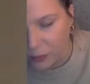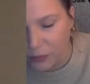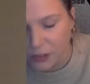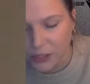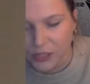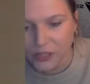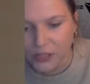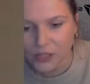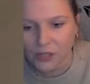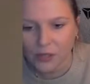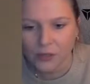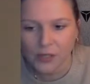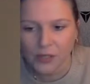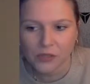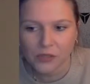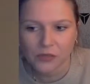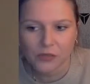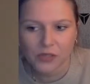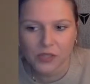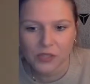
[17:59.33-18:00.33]
just going
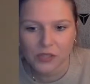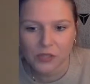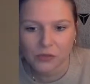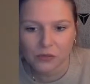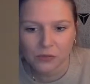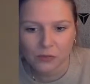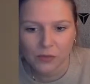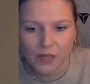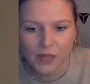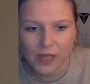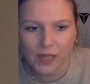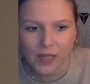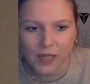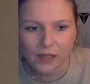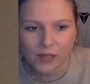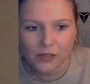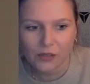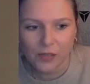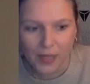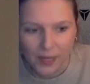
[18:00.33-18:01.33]
to assume that
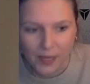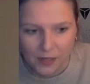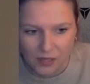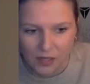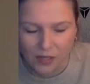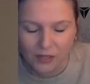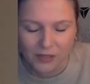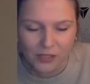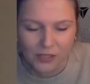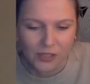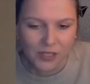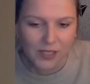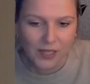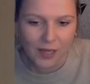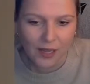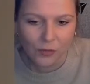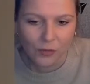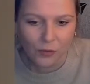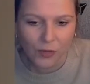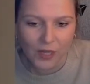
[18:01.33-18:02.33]
you guys all
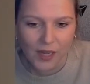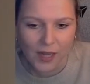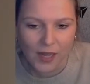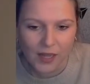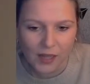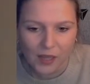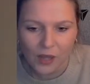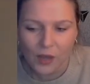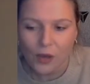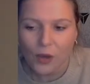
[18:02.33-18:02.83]
understand what I